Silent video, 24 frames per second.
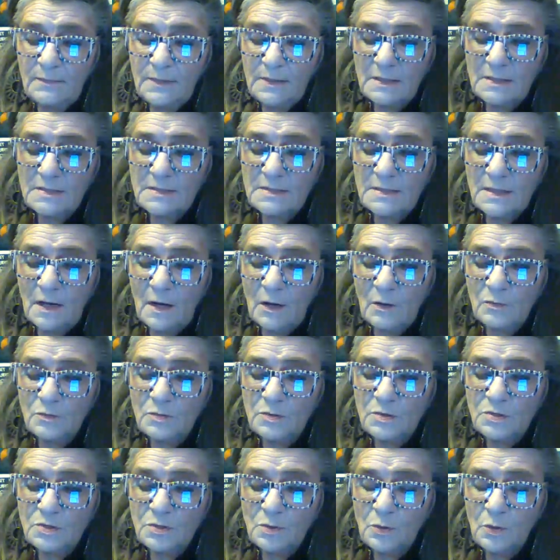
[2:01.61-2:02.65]
but it's the
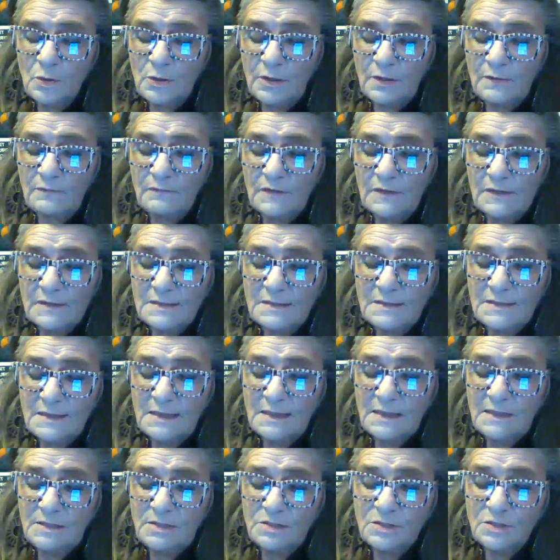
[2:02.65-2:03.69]
old story of the
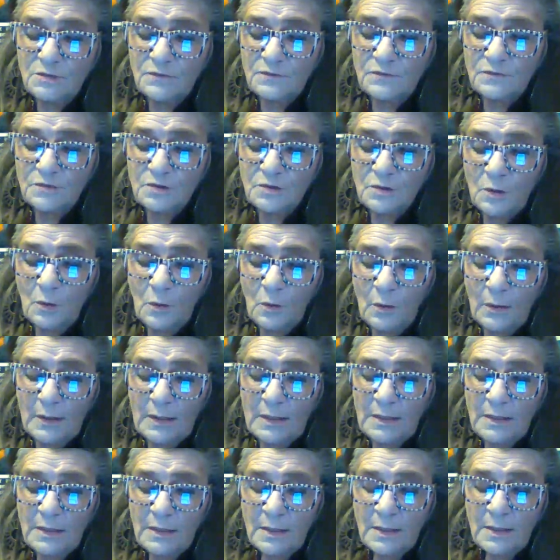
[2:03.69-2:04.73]
siege of
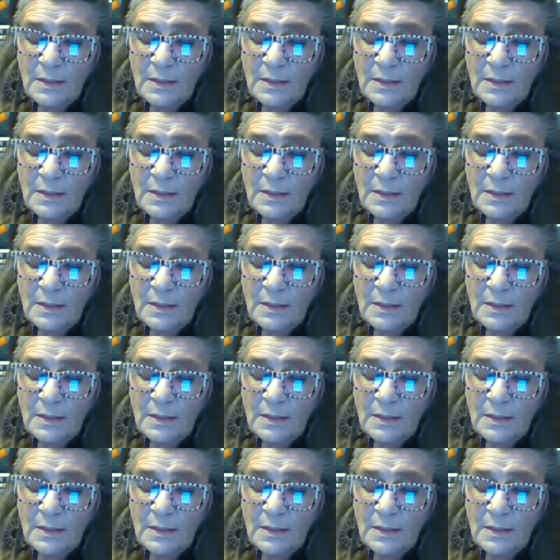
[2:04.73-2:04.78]
Troy.